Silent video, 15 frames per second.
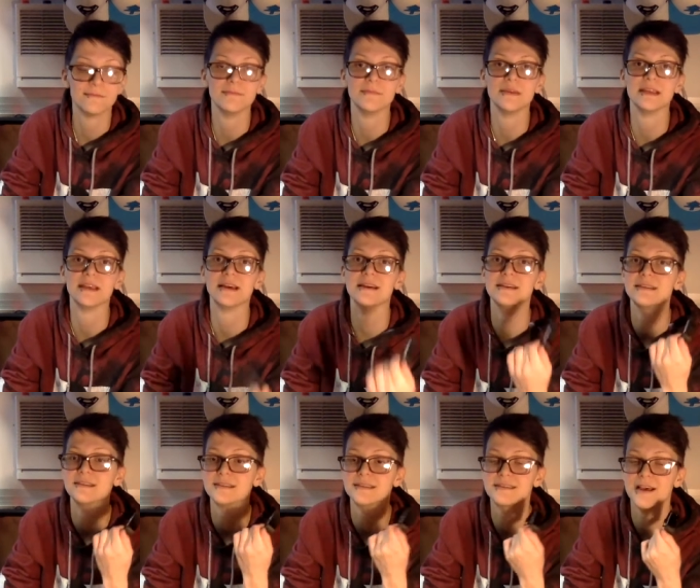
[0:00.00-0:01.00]

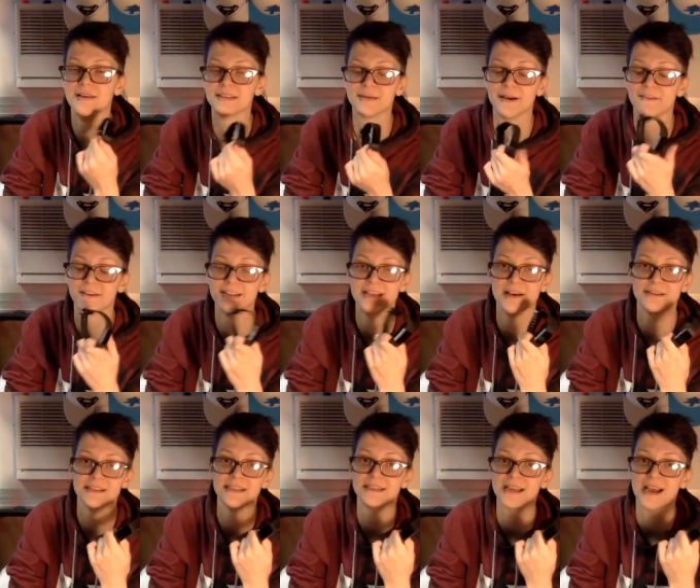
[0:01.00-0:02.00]
because I was at my friend's house
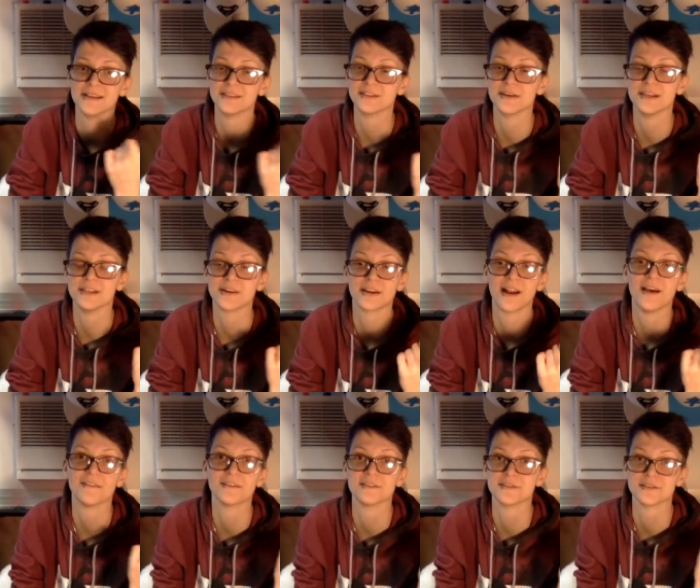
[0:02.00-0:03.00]
and it died, and so I took it
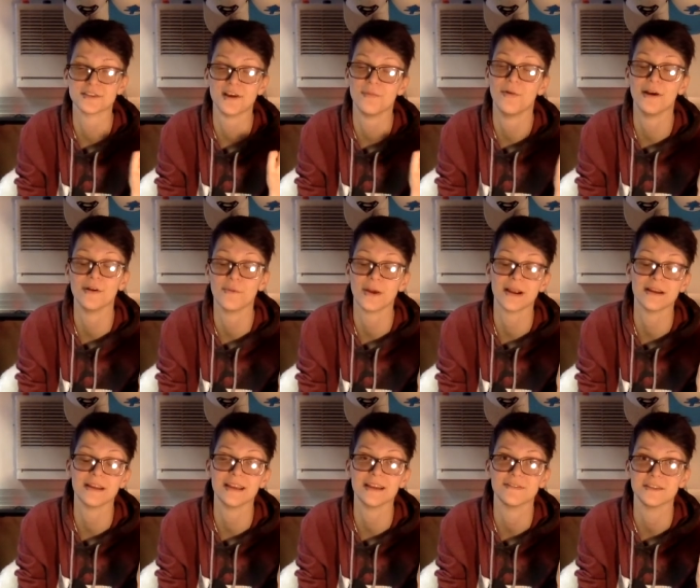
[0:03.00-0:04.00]
off because there's no point in
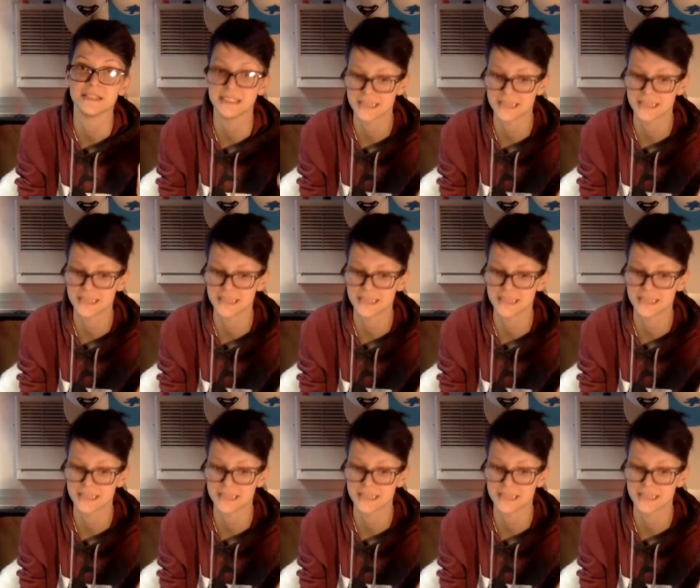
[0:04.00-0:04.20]
wearing it if it's